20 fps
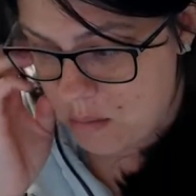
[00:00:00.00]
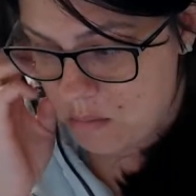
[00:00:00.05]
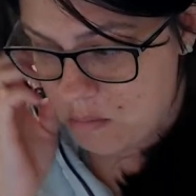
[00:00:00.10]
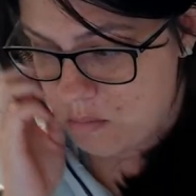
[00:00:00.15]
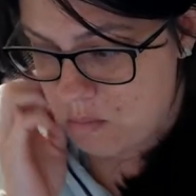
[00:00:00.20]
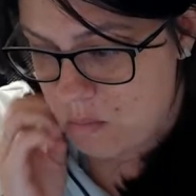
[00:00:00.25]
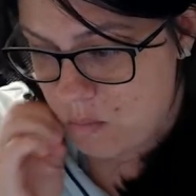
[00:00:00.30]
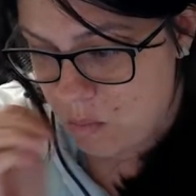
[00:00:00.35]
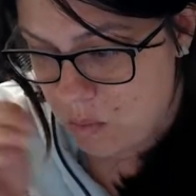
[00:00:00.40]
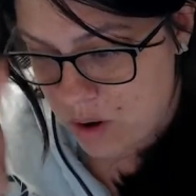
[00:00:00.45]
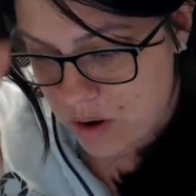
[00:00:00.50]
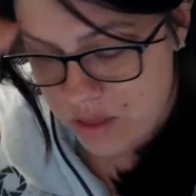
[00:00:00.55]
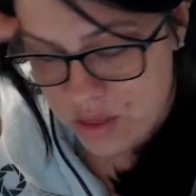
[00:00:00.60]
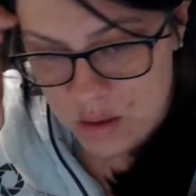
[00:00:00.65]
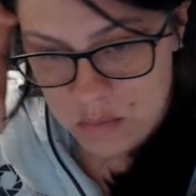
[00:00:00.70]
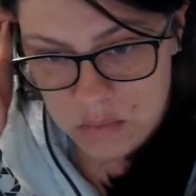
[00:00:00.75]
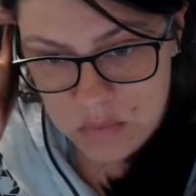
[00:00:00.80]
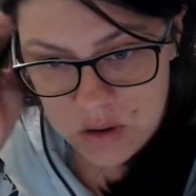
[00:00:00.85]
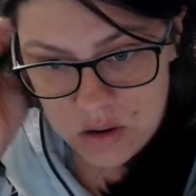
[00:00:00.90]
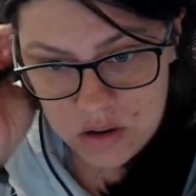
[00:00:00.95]
one of
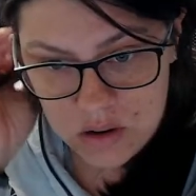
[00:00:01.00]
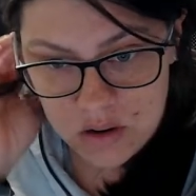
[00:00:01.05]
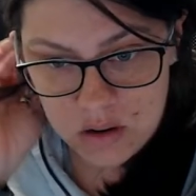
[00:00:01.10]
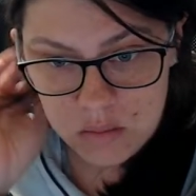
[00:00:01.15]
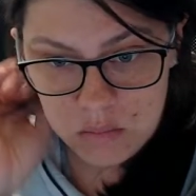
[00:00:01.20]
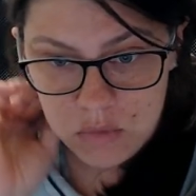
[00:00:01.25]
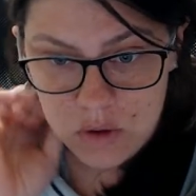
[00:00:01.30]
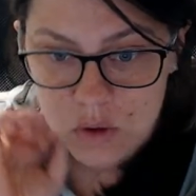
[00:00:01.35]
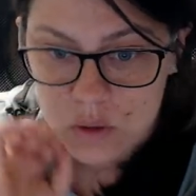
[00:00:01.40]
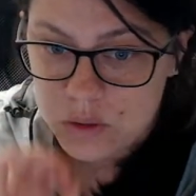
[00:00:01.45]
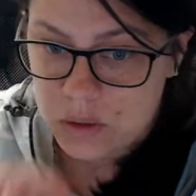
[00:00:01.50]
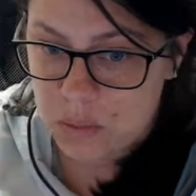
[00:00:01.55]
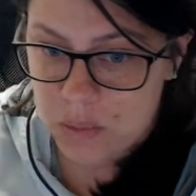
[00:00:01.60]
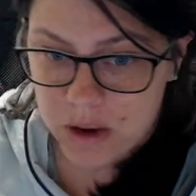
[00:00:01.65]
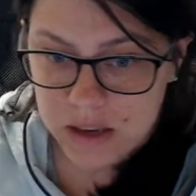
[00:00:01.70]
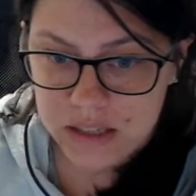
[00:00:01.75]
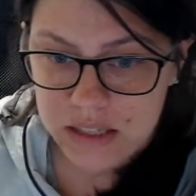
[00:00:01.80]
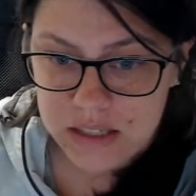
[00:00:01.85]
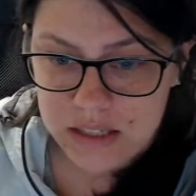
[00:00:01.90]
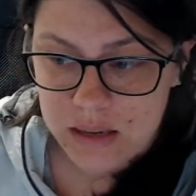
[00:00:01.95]
the
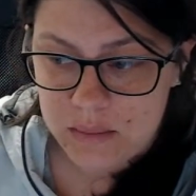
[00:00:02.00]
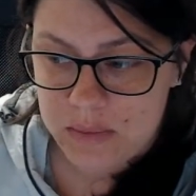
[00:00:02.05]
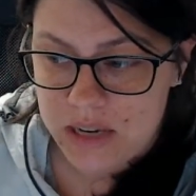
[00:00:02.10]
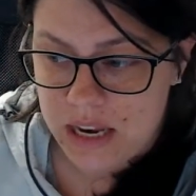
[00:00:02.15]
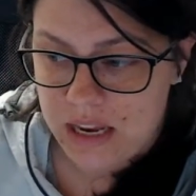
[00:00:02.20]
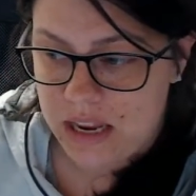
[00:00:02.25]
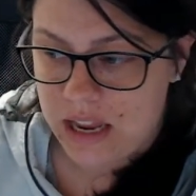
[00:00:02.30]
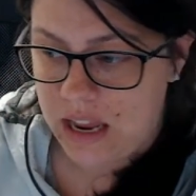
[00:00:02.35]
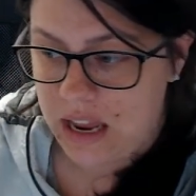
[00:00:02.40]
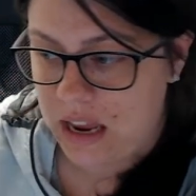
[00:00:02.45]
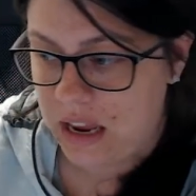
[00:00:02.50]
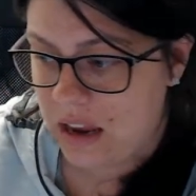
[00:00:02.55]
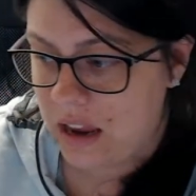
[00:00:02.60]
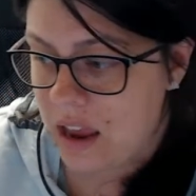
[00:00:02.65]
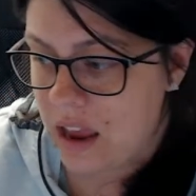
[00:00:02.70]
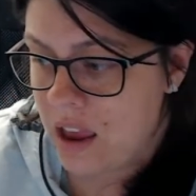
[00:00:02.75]
immunosuppressants I'm taking.